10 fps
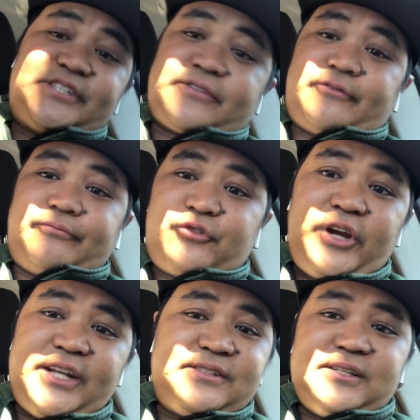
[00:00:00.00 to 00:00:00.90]
just
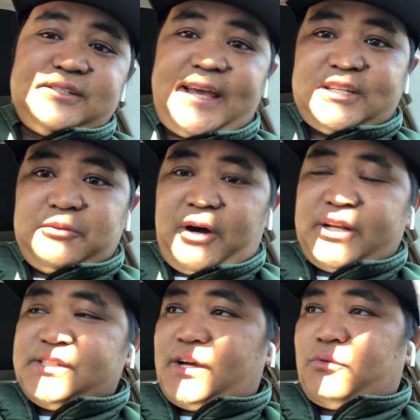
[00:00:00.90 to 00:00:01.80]
created these
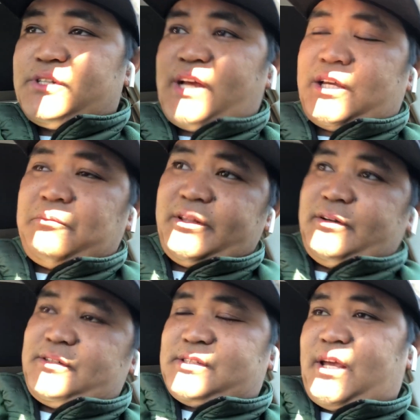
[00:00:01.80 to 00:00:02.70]
antibodies that were attacking my
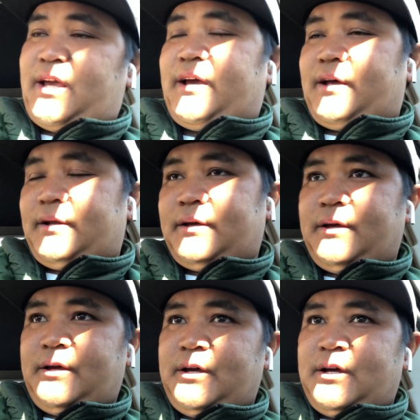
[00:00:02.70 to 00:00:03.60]
lungs, and
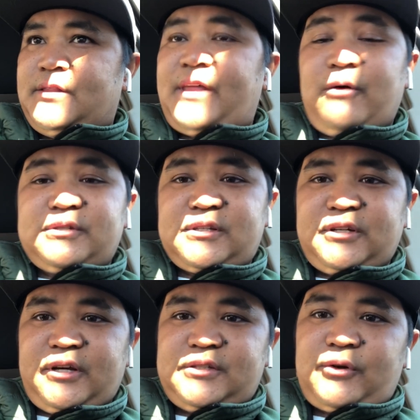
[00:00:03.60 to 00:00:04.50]
that wasn't
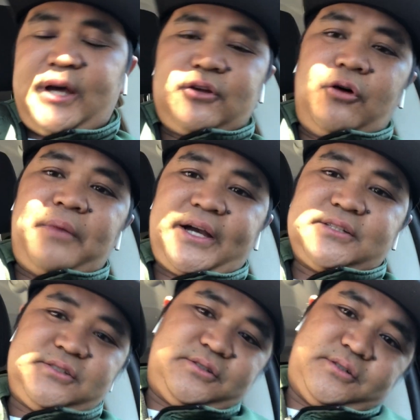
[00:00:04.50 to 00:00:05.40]
good. So I had to go
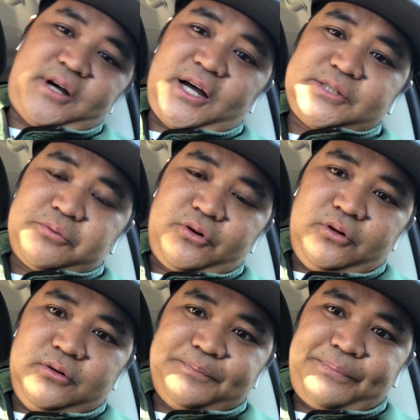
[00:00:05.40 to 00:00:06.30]
back into the
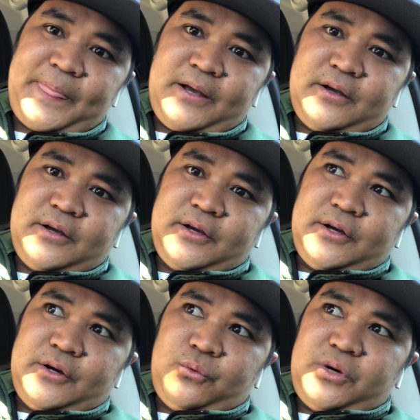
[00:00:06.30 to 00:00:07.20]
hospital,
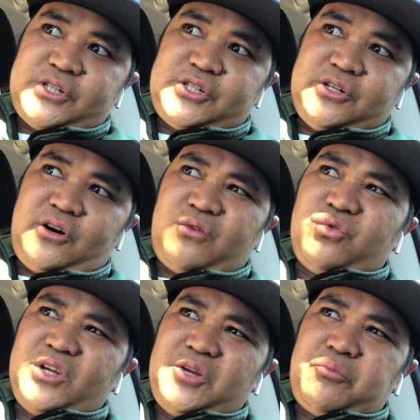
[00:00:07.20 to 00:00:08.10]
which, you know,
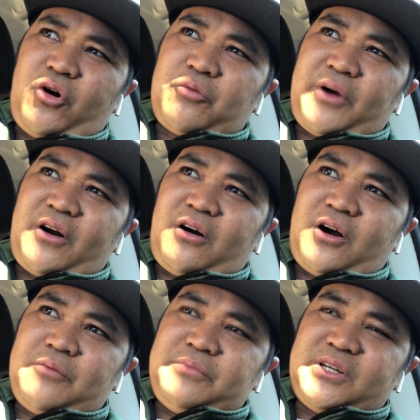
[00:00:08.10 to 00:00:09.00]
really broke my
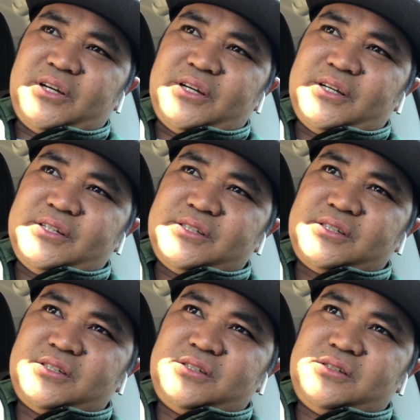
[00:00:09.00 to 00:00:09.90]
heart
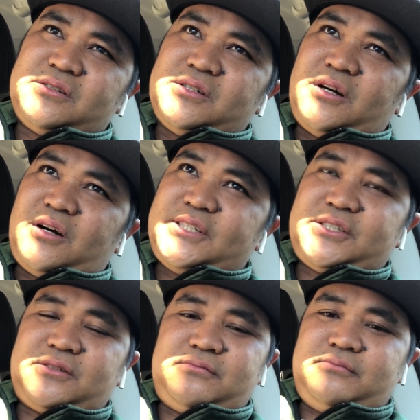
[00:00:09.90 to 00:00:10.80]
because, you know, I
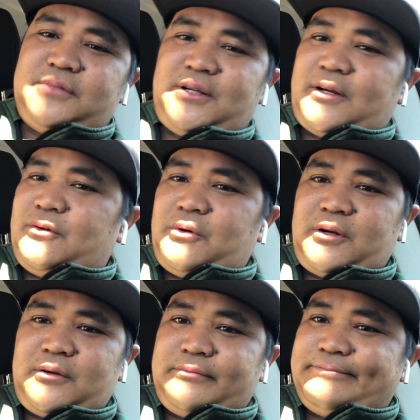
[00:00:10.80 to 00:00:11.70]
don't want
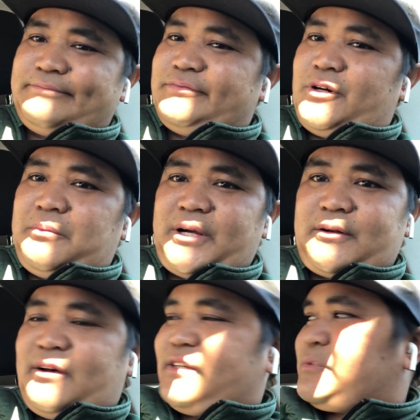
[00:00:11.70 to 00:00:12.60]
to go back to
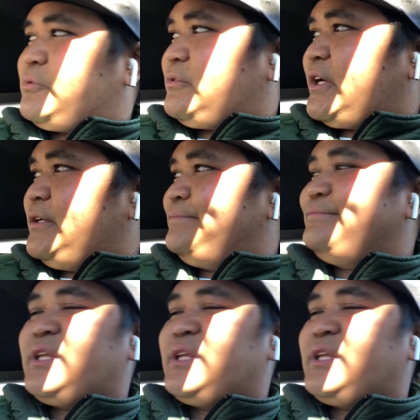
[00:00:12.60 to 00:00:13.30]
the hospital, right?